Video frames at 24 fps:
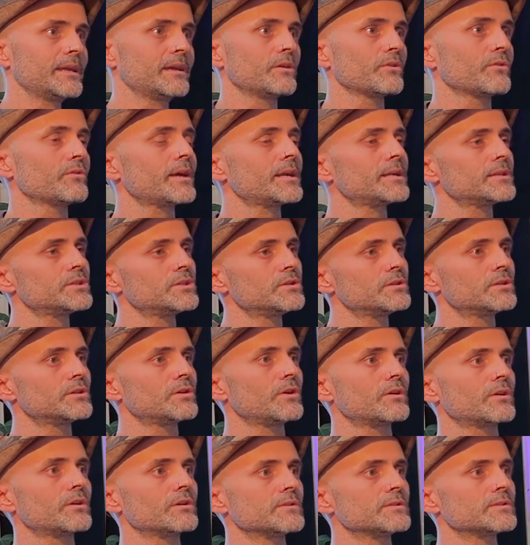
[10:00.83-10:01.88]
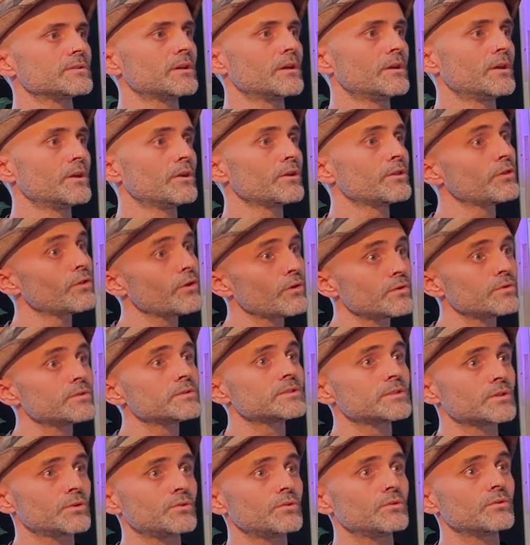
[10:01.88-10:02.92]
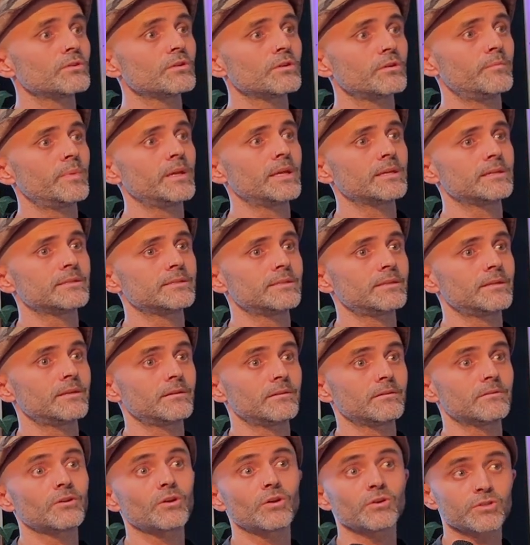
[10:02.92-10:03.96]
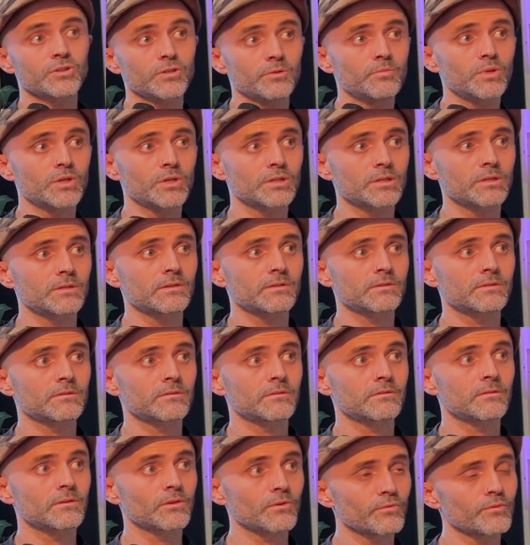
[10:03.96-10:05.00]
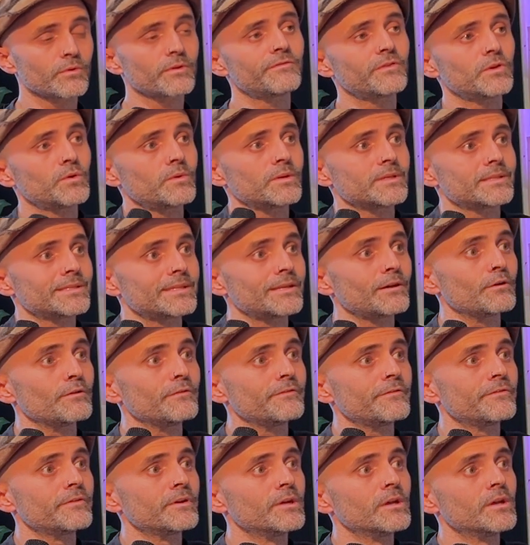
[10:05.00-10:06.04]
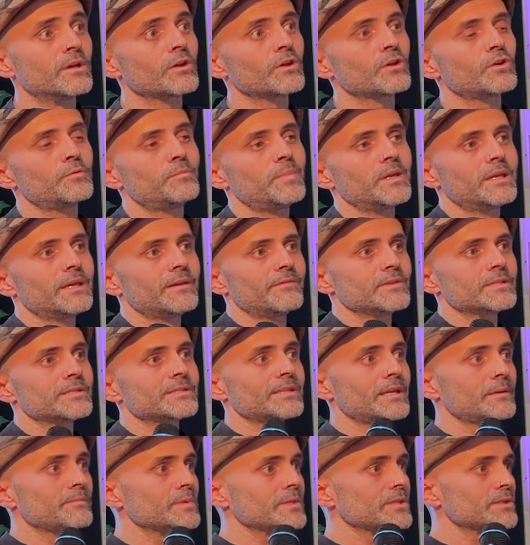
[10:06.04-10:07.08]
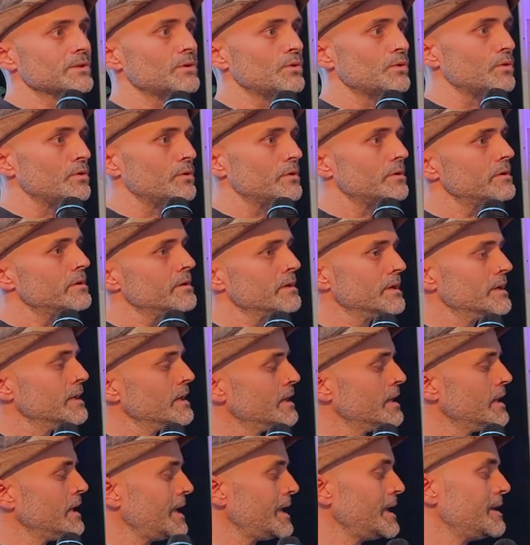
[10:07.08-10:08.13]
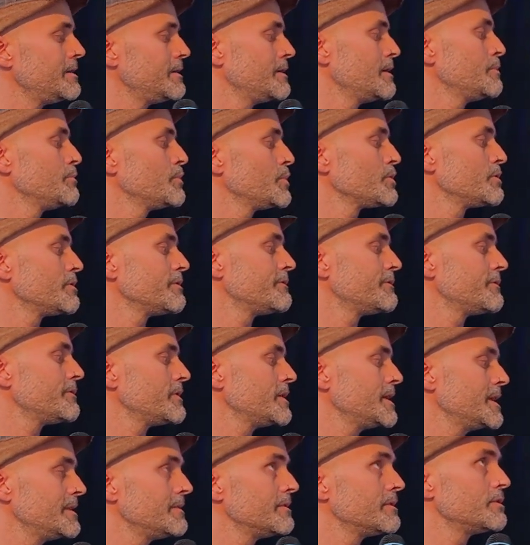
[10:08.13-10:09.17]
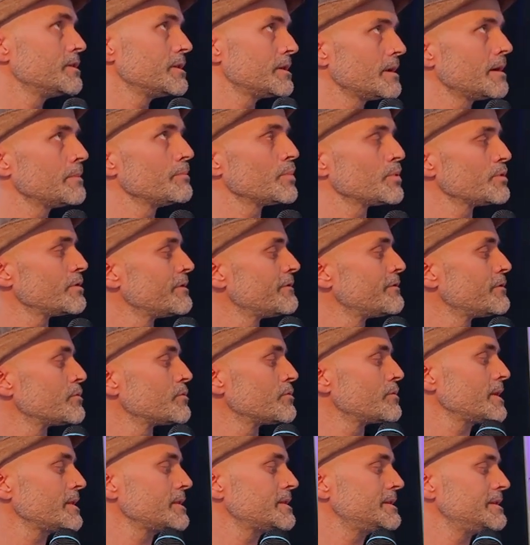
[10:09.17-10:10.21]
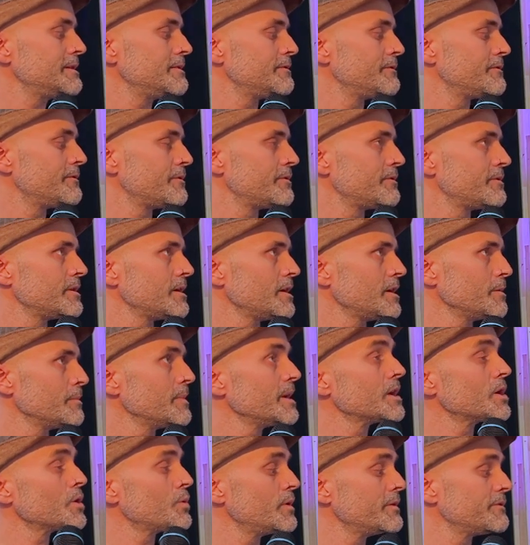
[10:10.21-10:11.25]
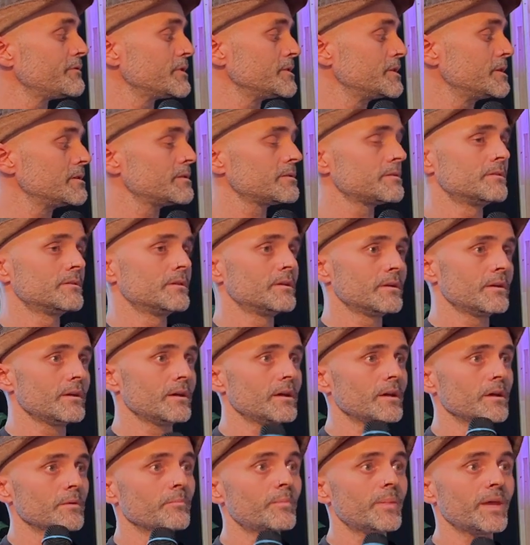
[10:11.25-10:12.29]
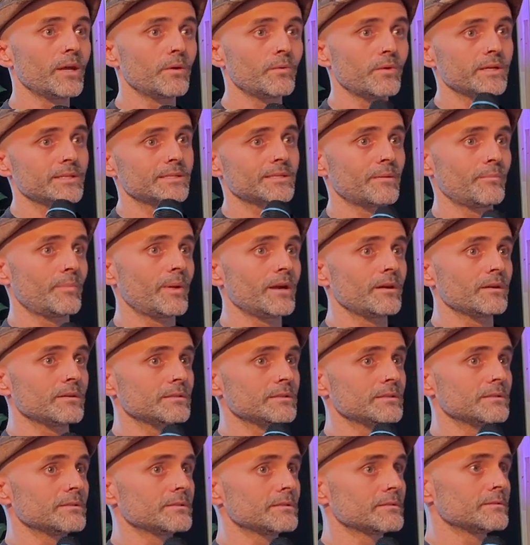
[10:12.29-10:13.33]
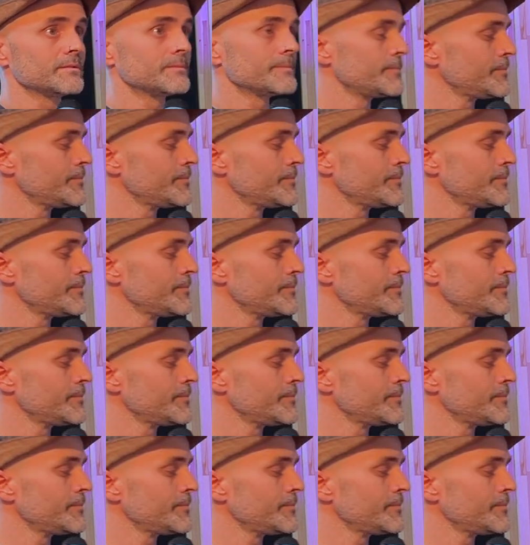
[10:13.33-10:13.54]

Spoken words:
out gratitude tokens, those too could be considered contributions. The review itself could be given some score in the number of relative equivalent pairwise comparisons.